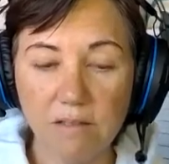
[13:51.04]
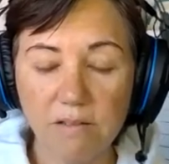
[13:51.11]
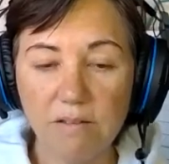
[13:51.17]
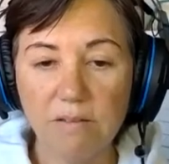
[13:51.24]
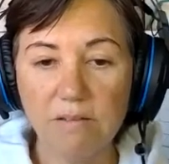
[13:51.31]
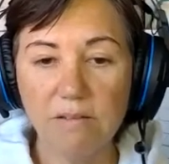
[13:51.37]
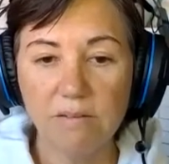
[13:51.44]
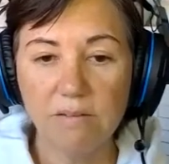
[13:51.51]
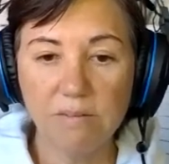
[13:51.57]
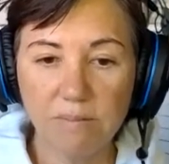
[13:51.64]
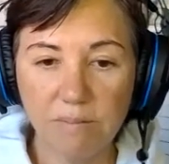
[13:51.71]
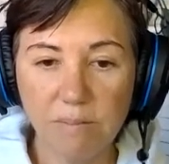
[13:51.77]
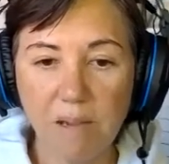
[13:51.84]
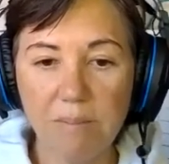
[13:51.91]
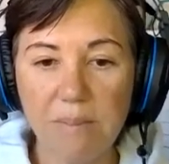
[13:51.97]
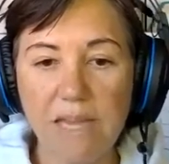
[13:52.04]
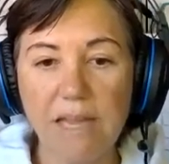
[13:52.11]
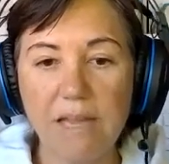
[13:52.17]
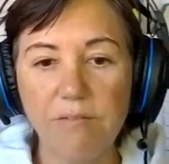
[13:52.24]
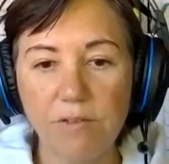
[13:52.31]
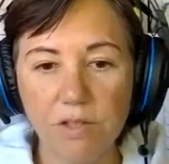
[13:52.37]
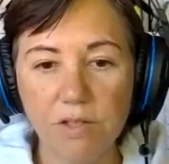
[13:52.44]
was what
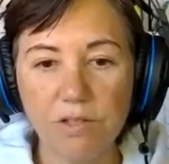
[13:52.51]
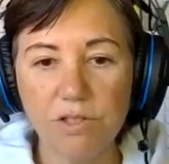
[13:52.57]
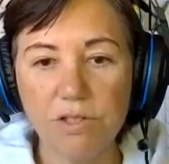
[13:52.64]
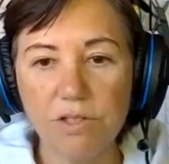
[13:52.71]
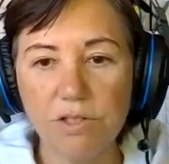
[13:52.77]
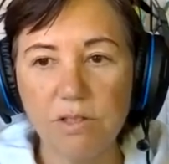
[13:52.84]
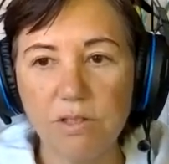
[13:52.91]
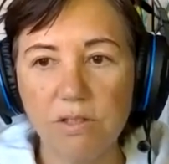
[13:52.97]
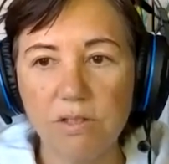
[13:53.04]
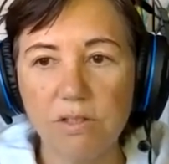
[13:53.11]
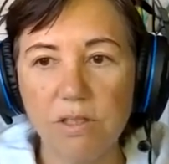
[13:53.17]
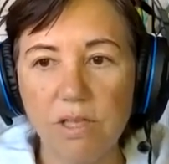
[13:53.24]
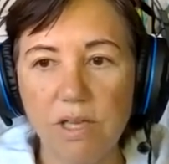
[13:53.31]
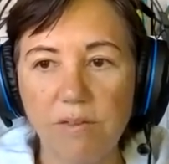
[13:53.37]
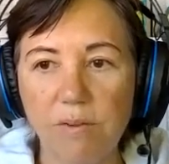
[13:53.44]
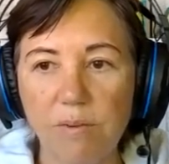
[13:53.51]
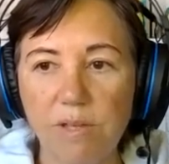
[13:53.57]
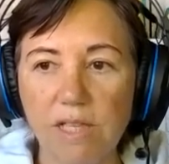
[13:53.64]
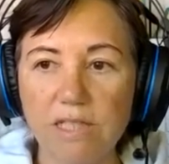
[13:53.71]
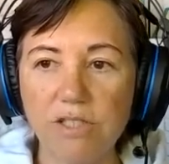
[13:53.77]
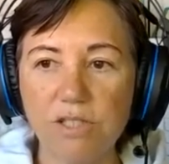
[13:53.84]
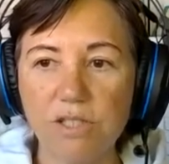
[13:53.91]
was driving
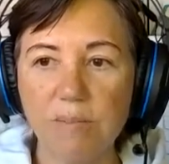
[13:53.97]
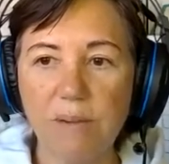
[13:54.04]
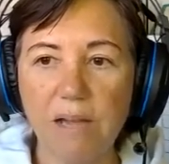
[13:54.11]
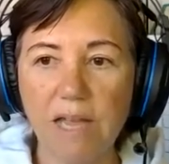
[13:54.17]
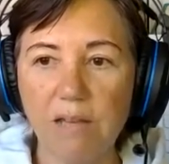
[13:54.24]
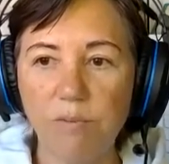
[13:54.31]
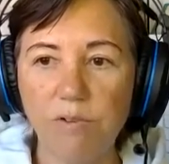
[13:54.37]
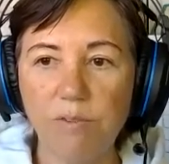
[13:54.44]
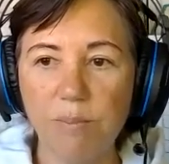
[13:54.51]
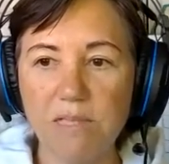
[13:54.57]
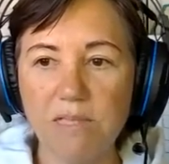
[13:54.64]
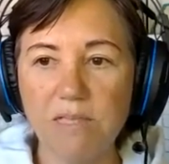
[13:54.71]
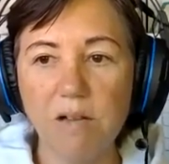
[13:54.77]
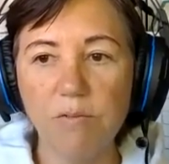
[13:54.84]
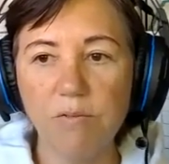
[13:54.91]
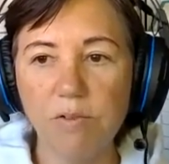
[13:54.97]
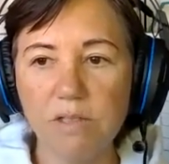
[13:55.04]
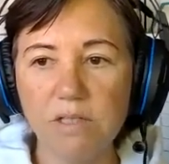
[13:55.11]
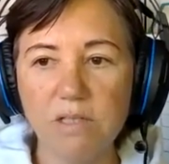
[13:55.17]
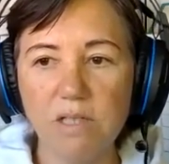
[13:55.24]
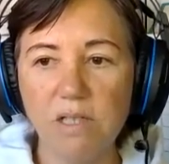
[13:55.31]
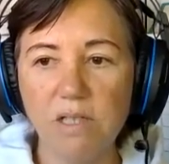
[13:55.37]
my
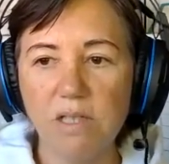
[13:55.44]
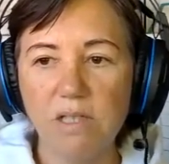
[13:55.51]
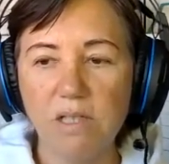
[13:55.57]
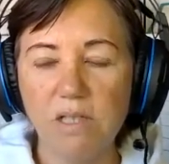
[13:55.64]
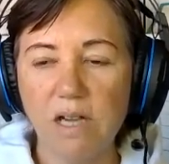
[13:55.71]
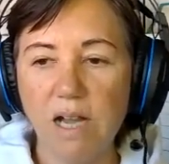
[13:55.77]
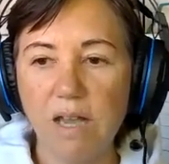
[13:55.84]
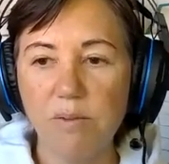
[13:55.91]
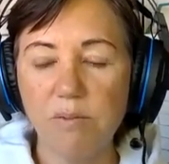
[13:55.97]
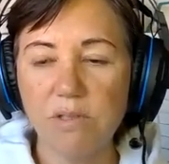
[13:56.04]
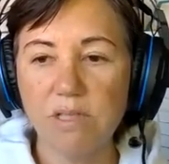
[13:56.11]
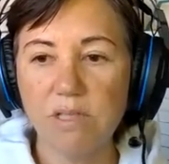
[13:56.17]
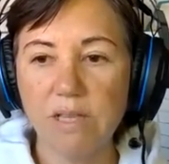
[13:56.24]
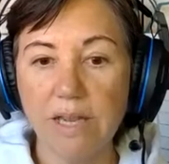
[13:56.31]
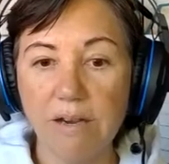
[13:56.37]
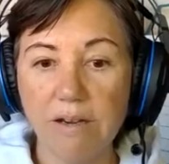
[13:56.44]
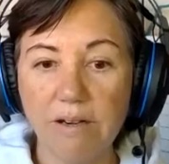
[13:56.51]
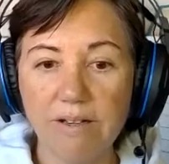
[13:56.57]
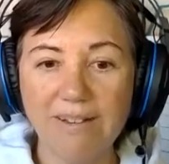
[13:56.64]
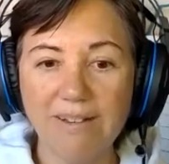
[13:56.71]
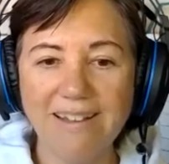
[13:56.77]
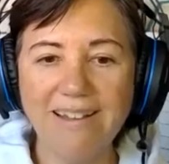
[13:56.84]
behaviors. And the relationship I
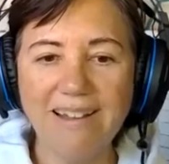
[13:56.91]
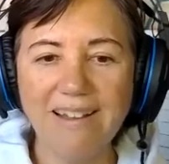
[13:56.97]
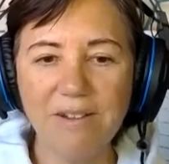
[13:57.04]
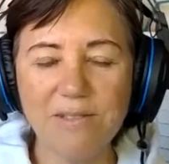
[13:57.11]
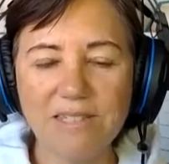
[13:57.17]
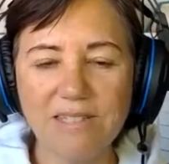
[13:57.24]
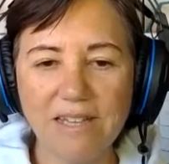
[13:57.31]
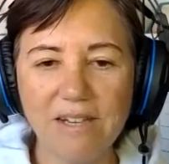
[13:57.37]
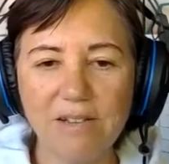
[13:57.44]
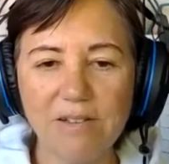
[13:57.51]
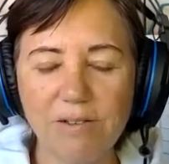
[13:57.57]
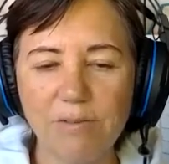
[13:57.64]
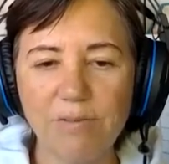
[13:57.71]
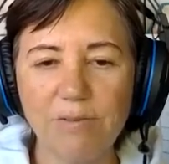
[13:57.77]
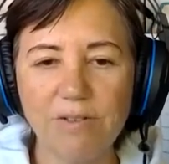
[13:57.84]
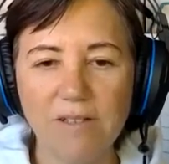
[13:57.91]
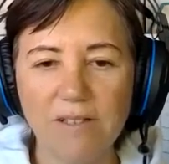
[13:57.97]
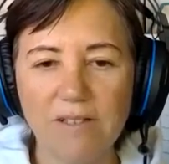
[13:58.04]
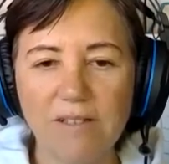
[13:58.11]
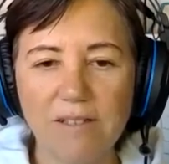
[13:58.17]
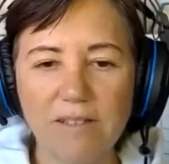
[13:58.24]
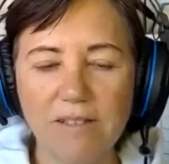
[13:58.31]
had with myself was,
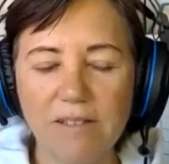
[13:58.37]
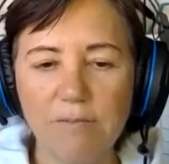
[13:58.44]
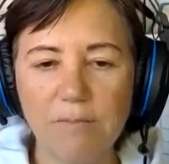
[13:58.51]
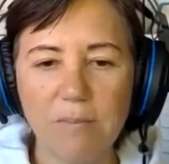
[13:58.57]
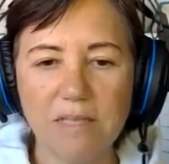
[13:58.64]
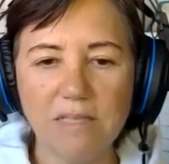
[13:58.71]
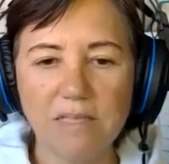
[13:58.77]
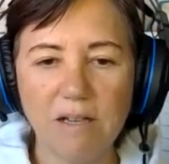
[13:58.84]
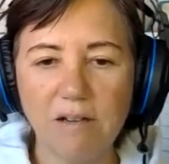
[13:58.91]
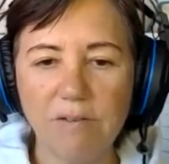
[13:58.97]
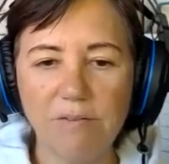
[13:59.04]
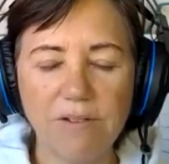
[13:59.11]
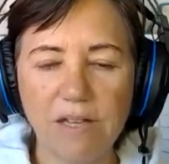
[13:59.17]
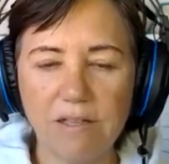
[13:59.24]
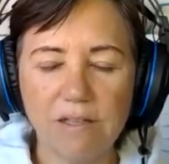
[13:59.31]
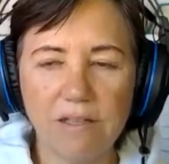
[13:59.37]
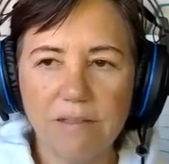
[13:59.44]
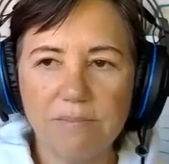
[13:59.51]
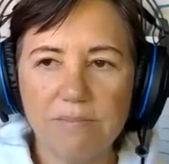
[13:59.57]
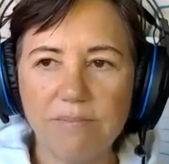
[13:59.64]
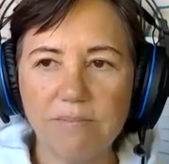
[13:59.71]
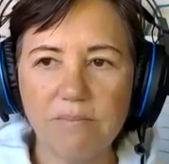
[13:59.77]
I was scared. I
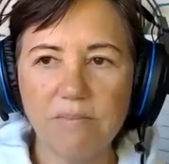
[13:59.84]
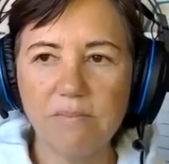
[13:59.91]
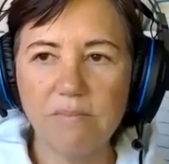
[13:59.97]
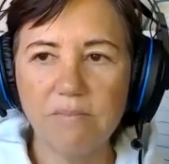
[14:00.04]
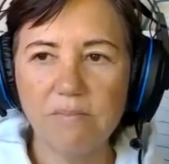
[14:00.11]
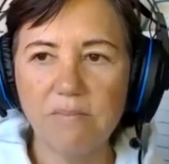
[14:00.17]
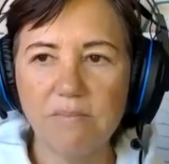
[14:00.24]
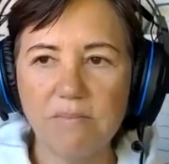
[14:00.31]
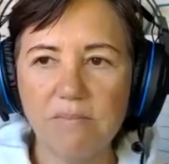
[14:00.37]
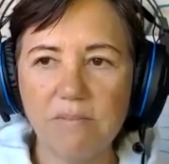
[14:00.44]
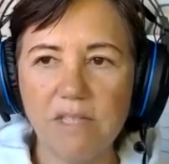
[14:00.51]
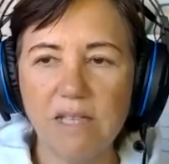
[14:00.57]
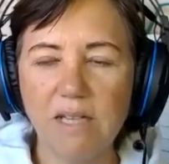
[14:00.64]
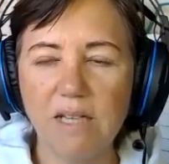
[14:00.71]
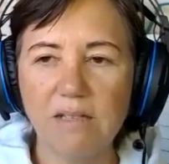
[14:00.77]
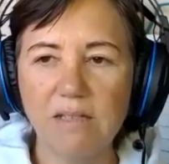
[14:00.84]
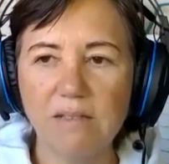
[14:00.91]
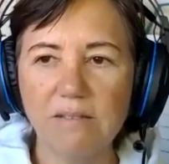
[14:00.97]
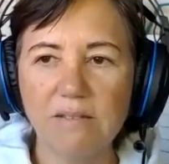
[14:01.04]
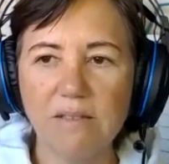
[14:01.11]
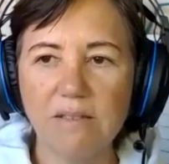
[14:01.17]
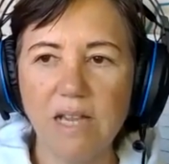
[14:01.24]
was scared of
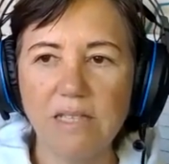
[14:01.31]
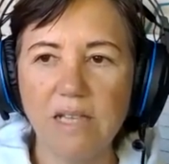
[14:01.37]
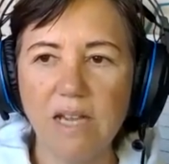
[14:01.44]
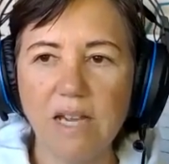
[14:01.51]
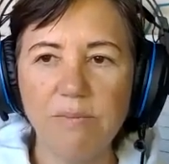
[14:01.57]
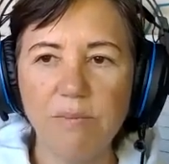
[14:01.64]
myself.